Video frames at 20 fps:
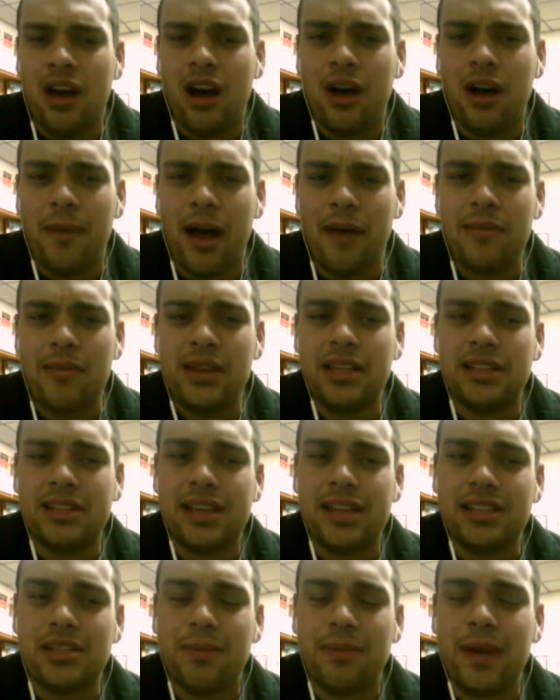I've been
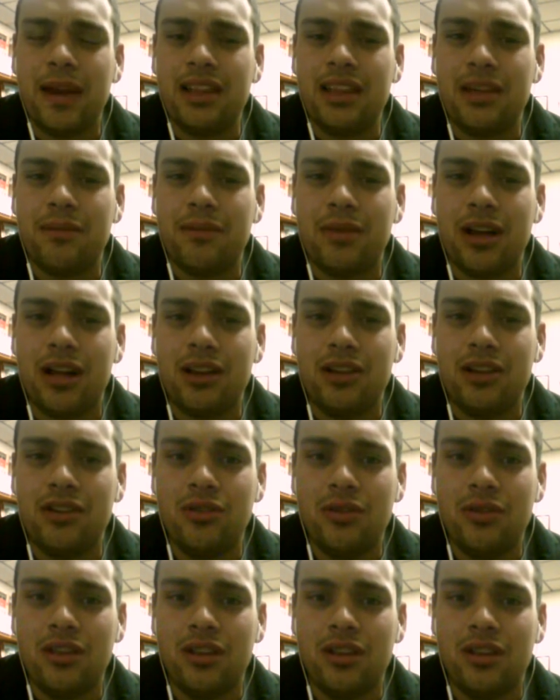anticipating them kind of
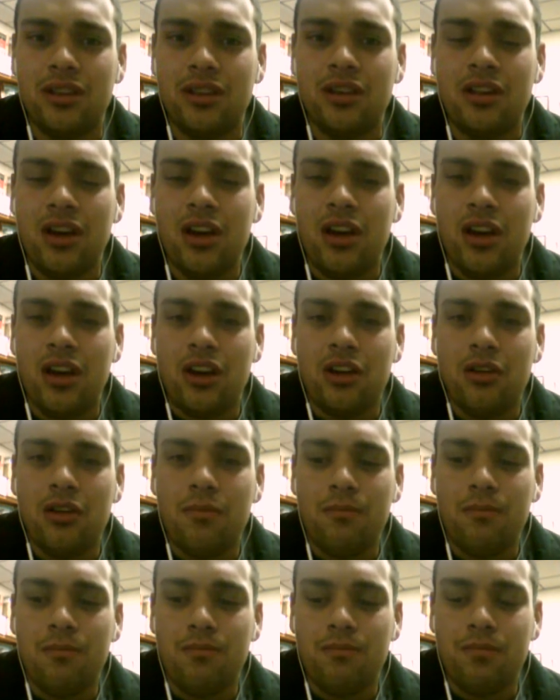doing the
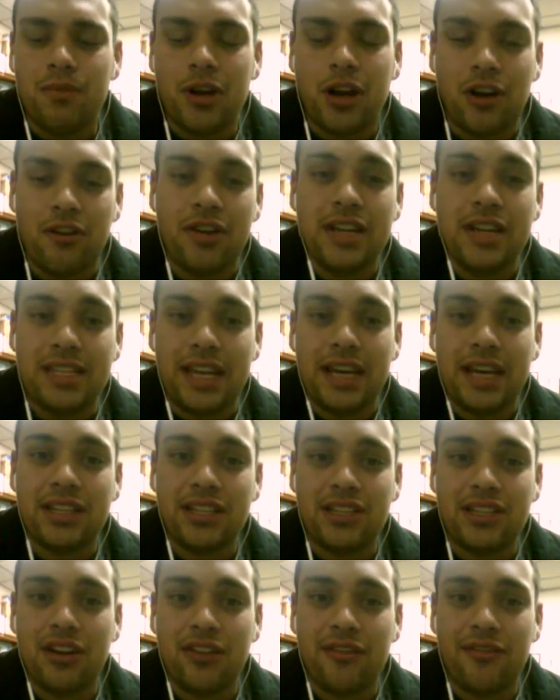current day
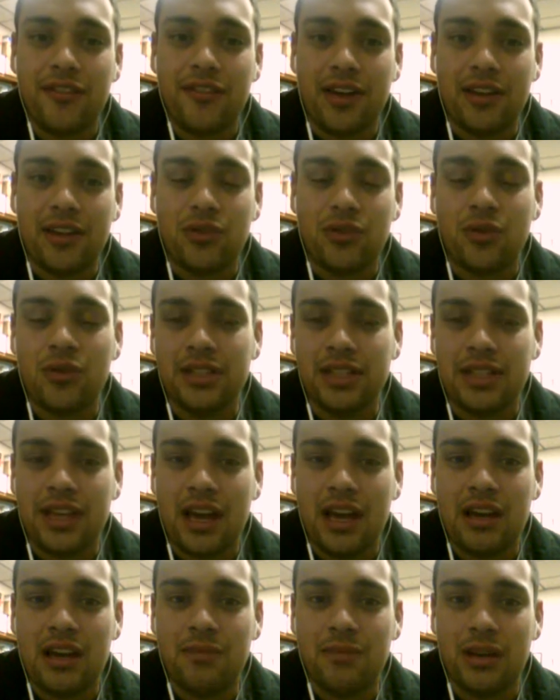stuff towards the
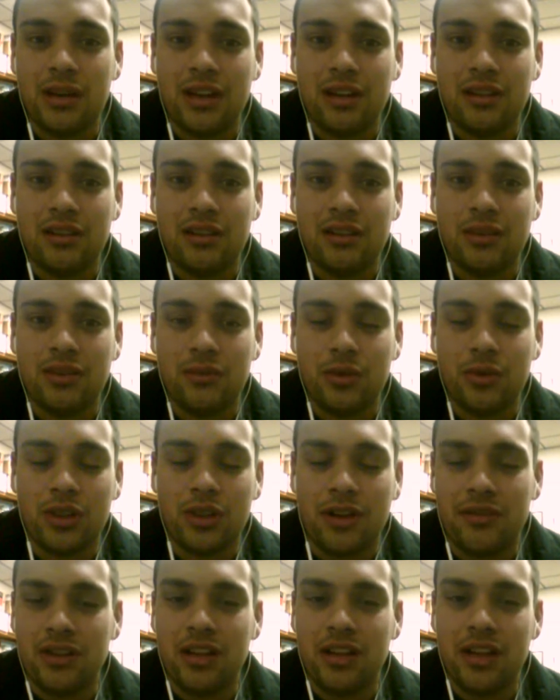end, but and with
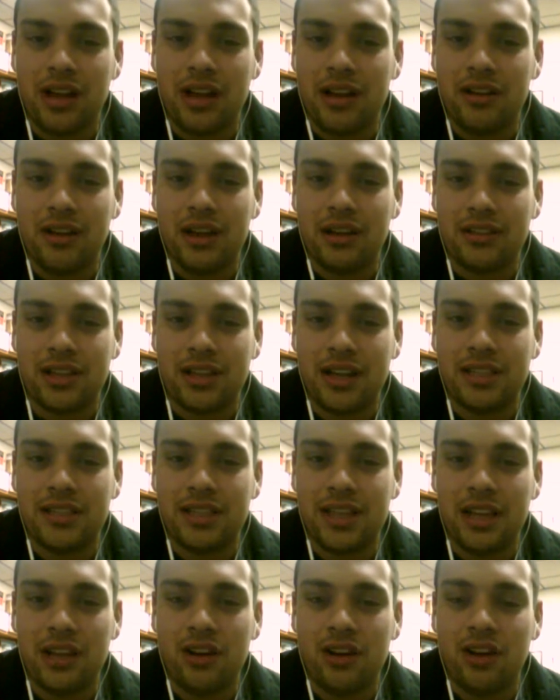everything else kind of
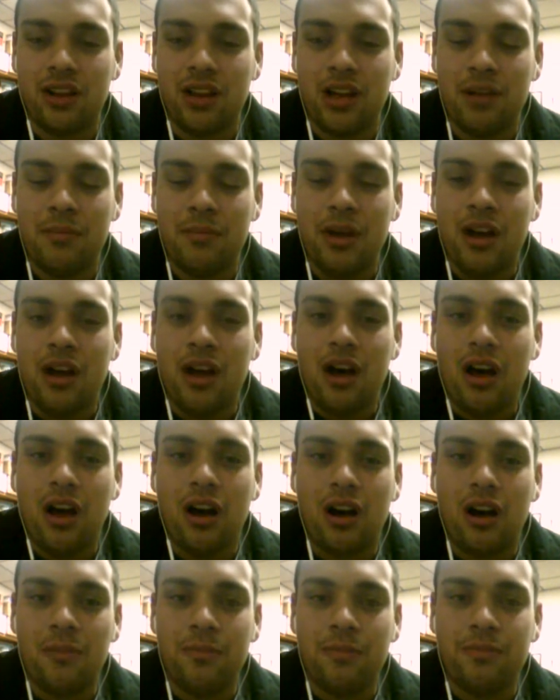setting it all
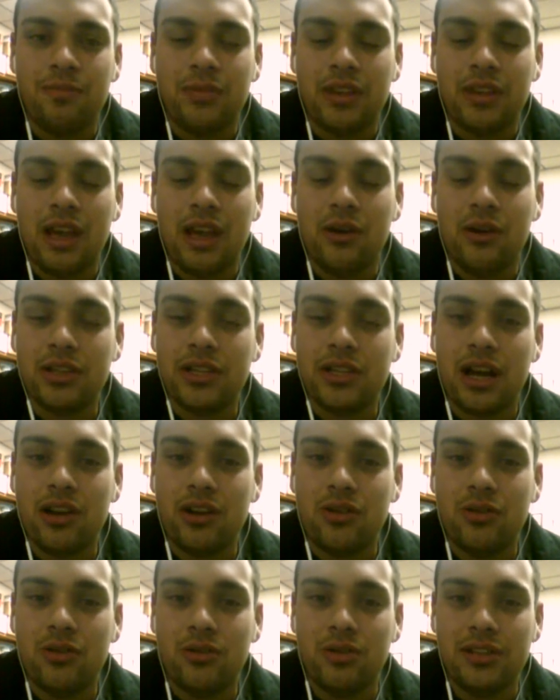up. It was kind of
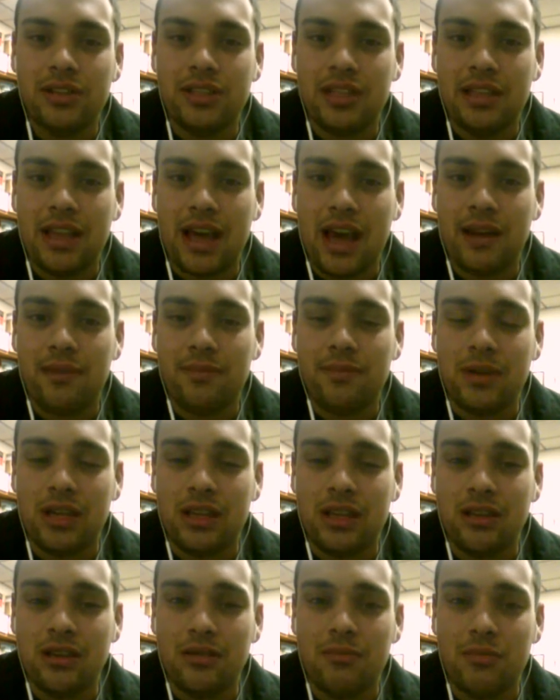cool to see that be
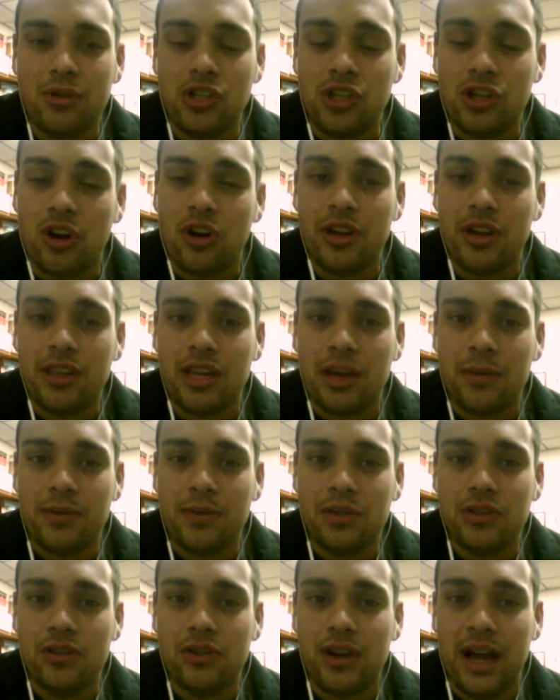the majority of the
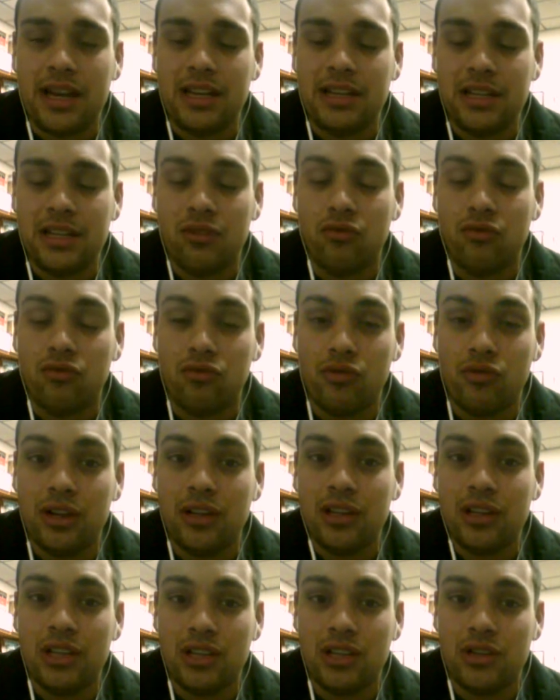episode. I did
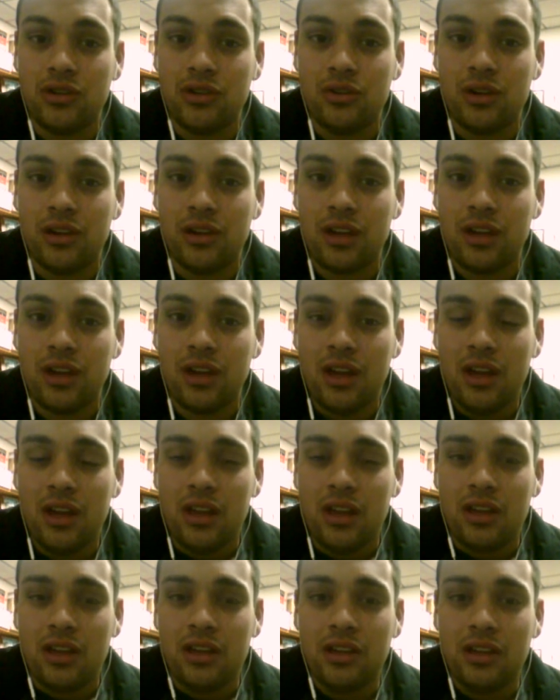really enjoy
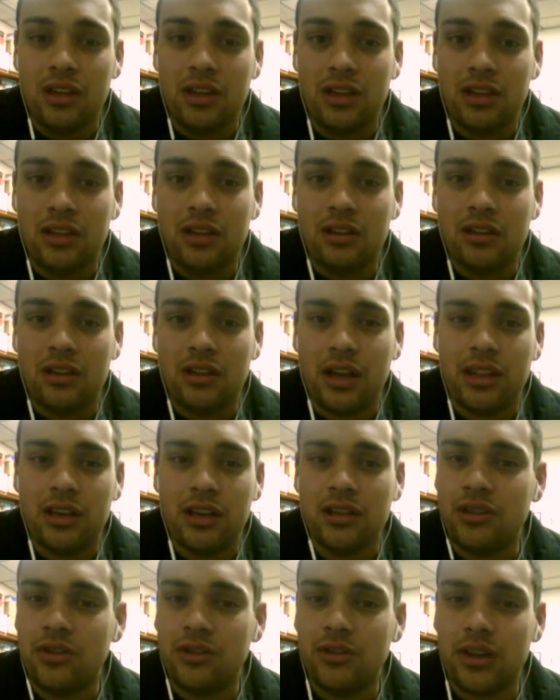the, I think
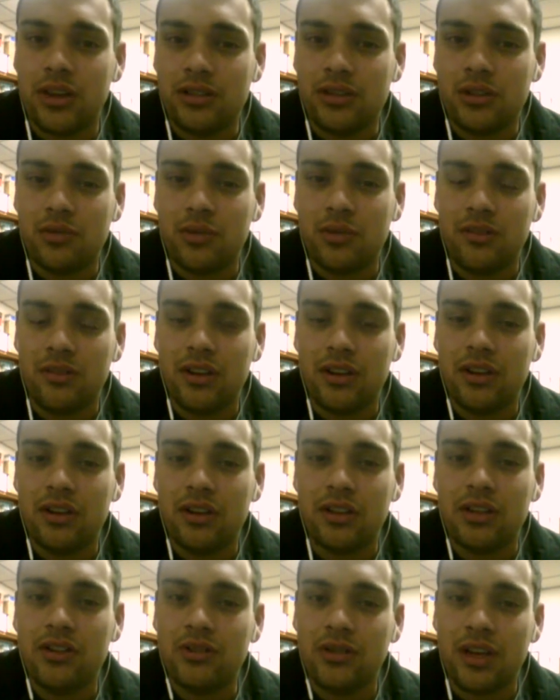it's 2012 there,
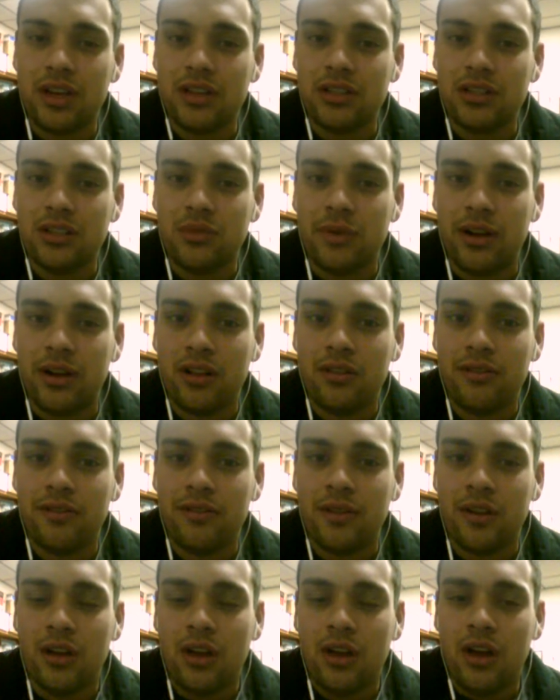in the 2012
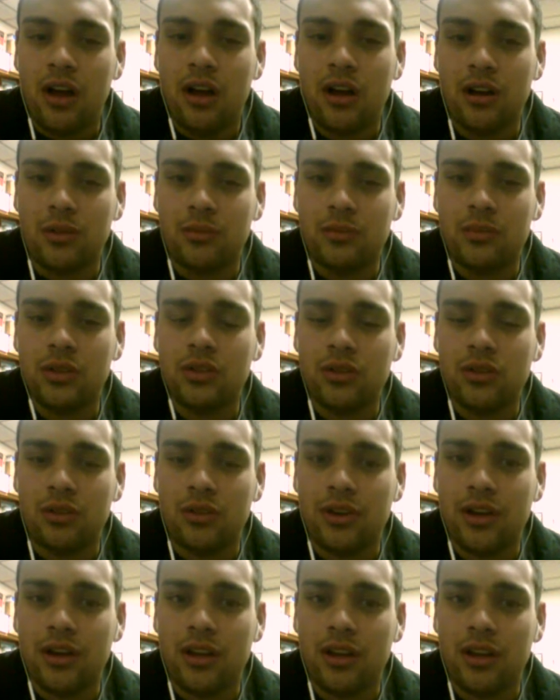
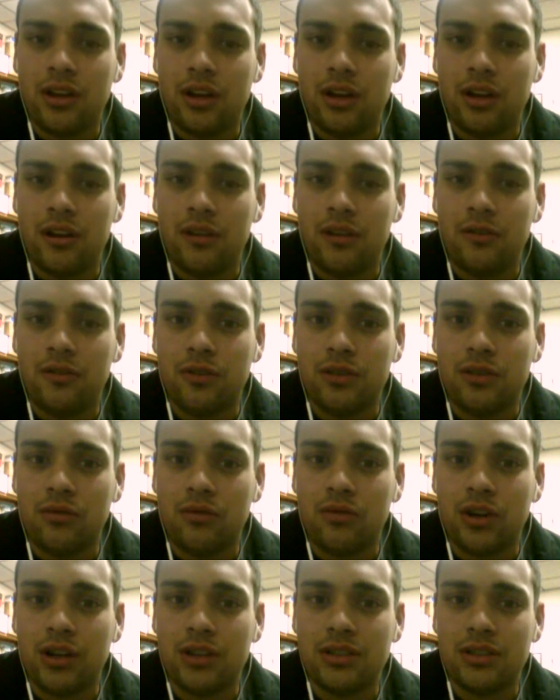story of
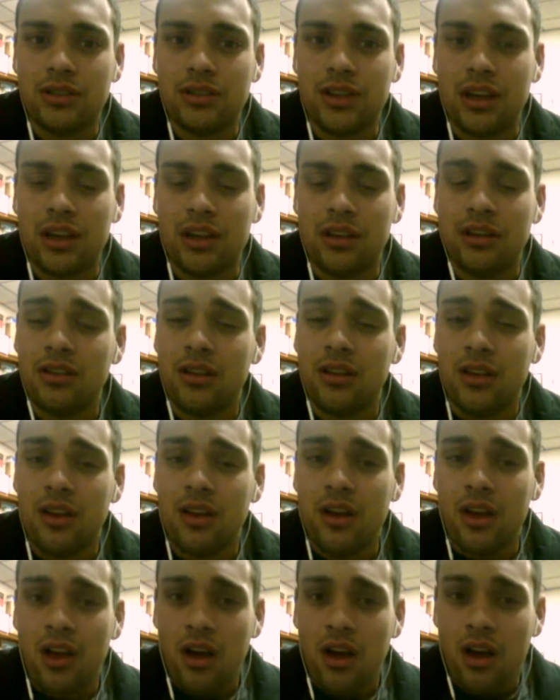Rust and
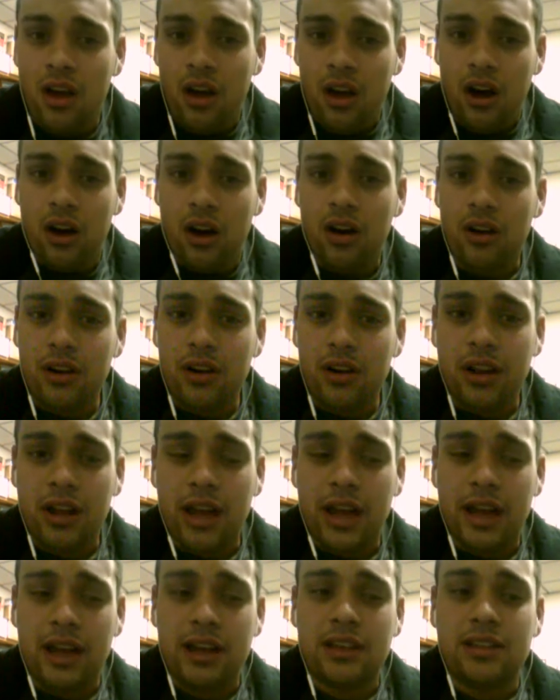Heart,
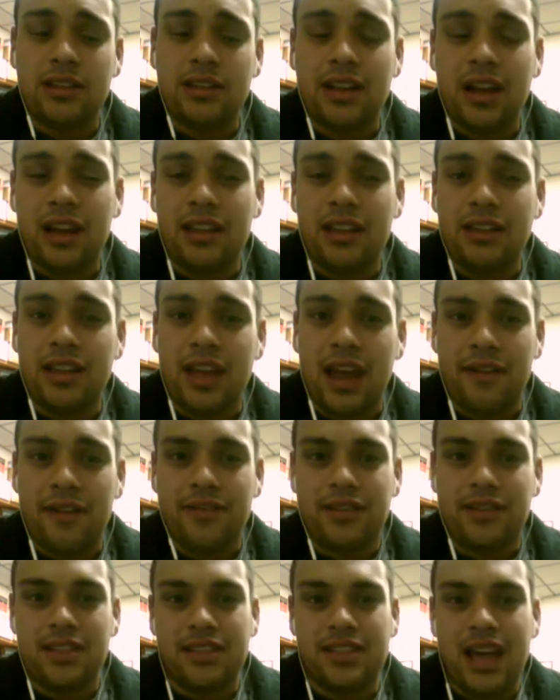and kind of act,
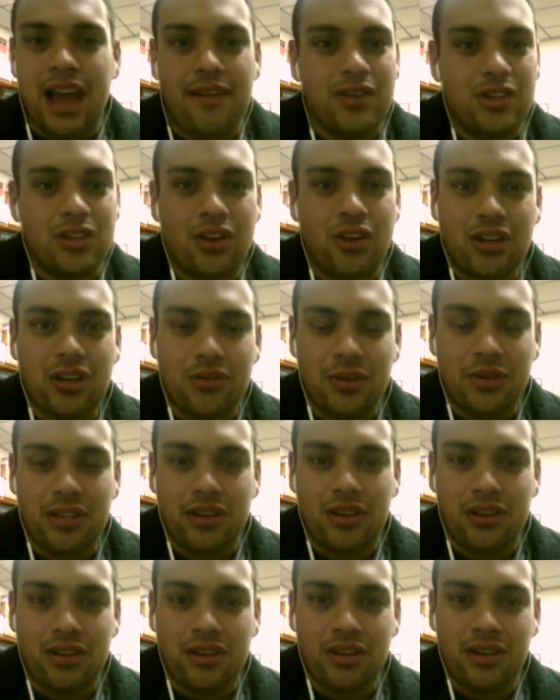since they haven't talked to each
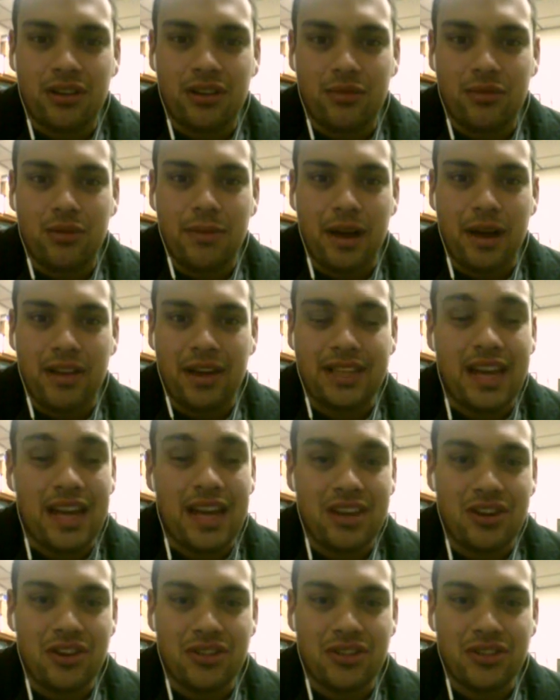other in about like
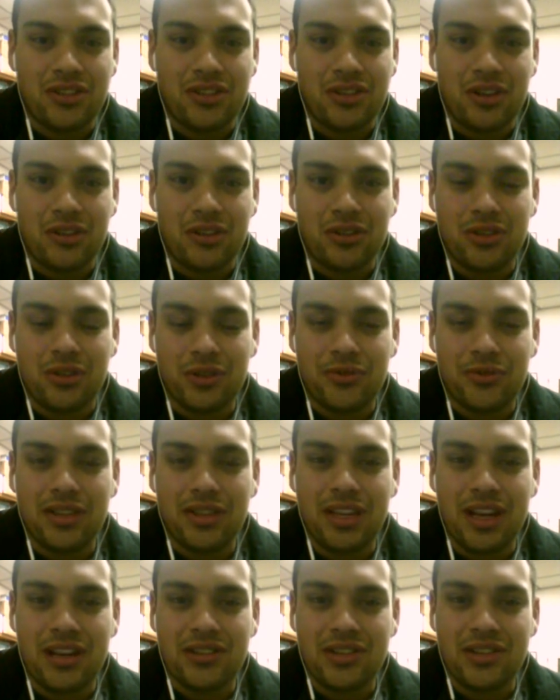10 years or so. So it's
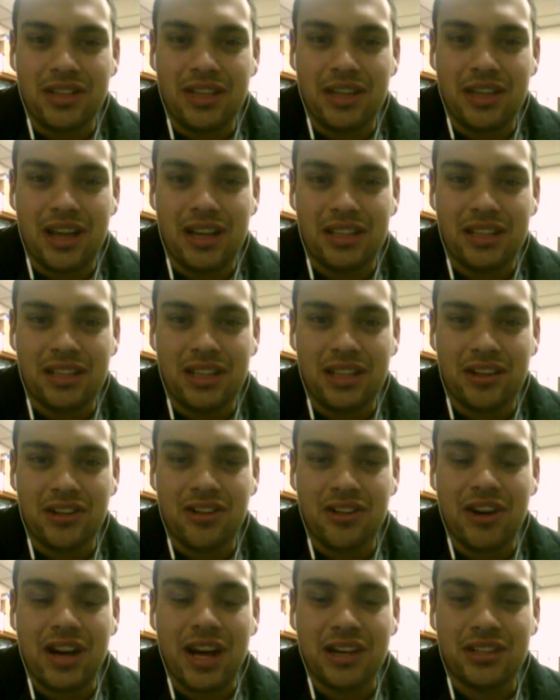really interesting to kind of see their
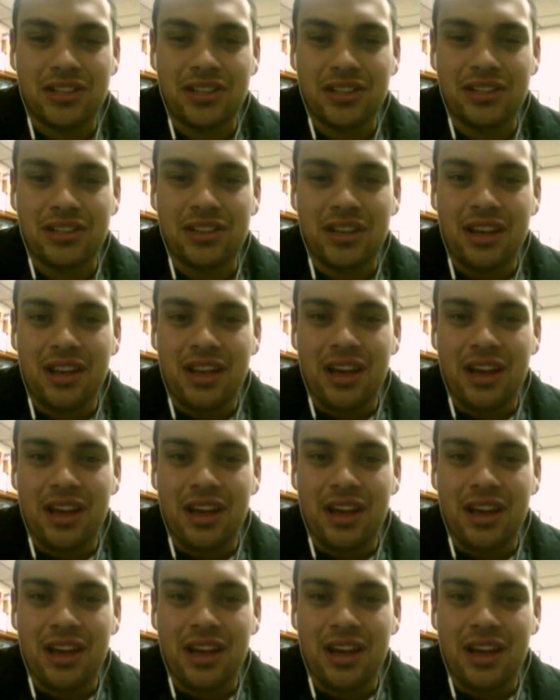interactions.